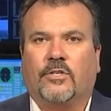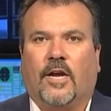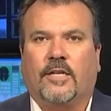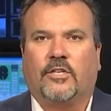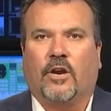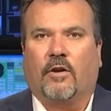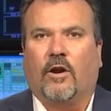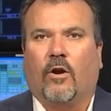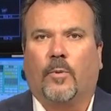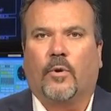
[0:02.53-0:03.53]
side's Gary
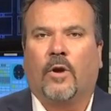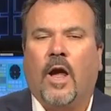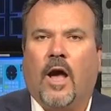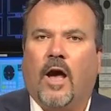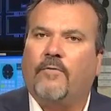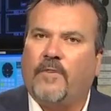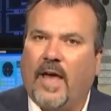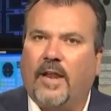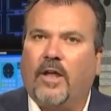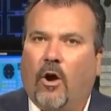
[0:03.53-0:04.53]
Harper. A
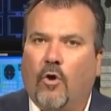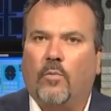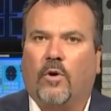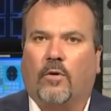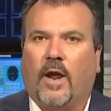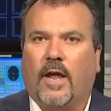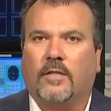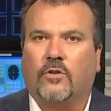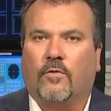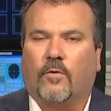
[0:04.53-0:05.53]
Valley homeowner
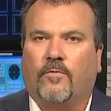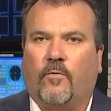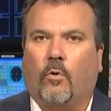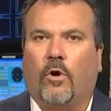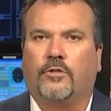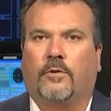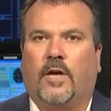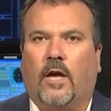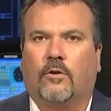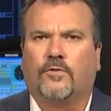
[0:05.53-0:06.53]
hands over
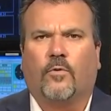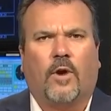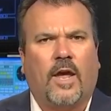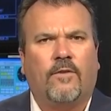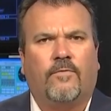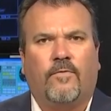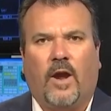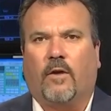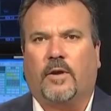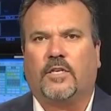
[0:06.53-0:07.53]
$400 for a
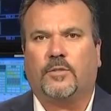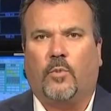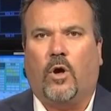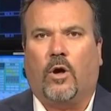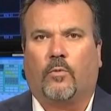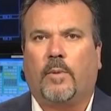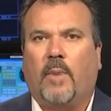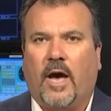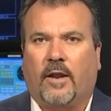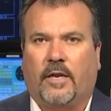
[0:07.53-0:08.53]
very small
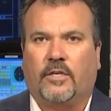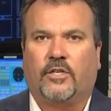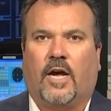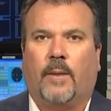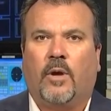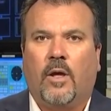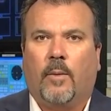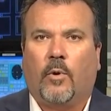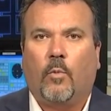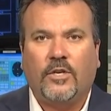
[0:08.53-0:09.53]
remodeling job,
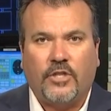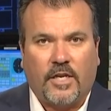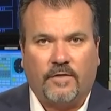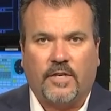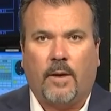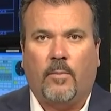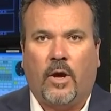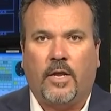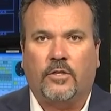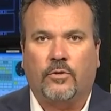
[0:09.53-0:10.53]
but once she gives that
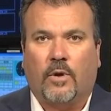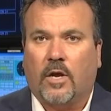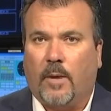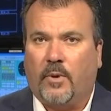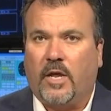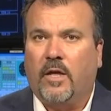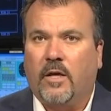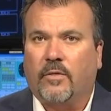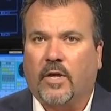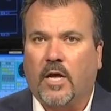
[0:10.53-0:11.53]
money to a company,
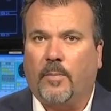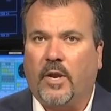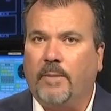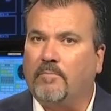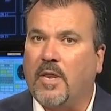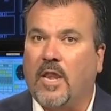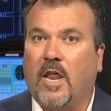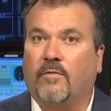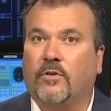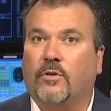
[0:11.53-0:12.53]
the company
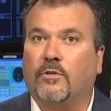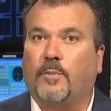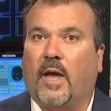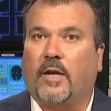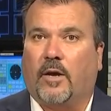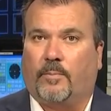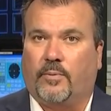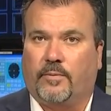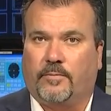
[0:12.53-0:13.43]
never shows back up.